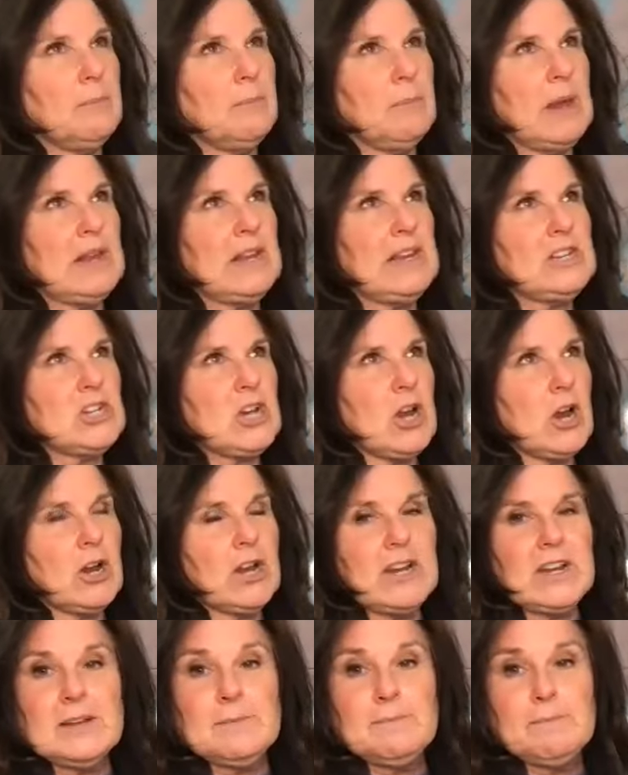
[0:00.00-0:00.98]
mainly
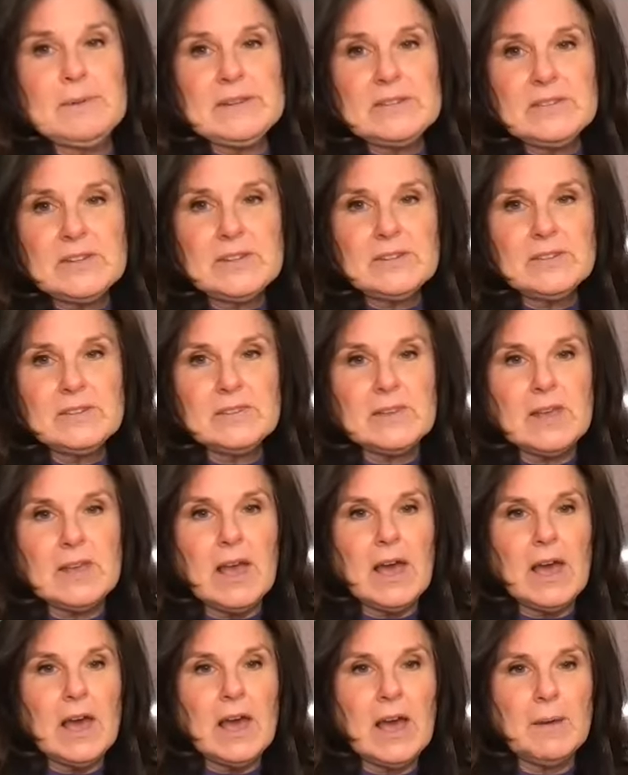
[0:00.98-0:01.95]
targeted business
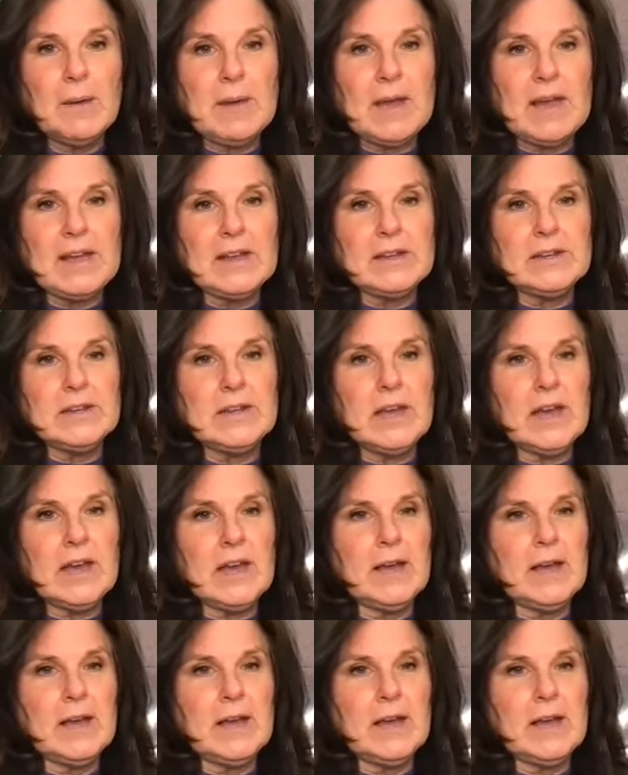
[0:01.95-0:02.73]
and